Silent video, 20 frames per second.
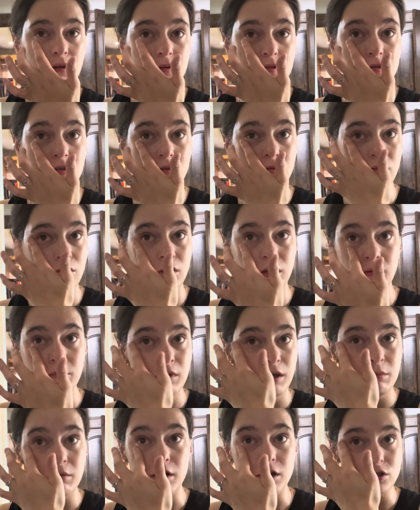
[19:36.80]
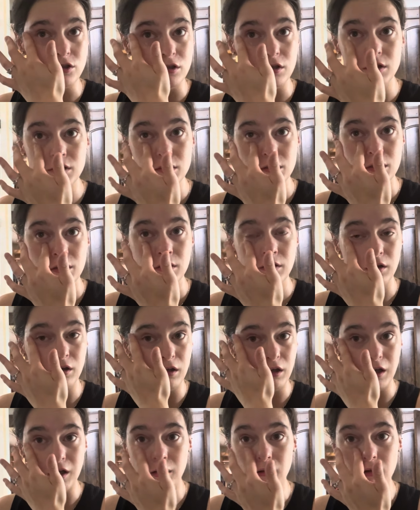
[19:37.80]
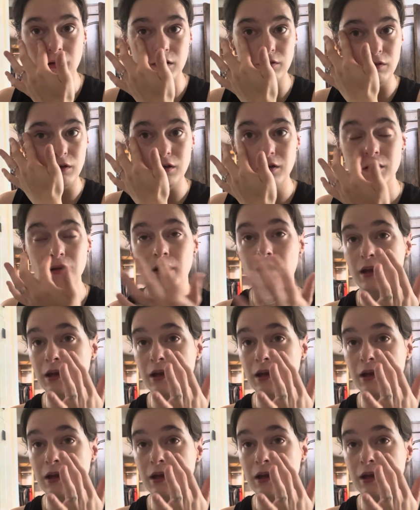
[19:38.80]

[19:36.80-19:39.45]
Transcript: to clean my brushes. Gonna get a lot of it.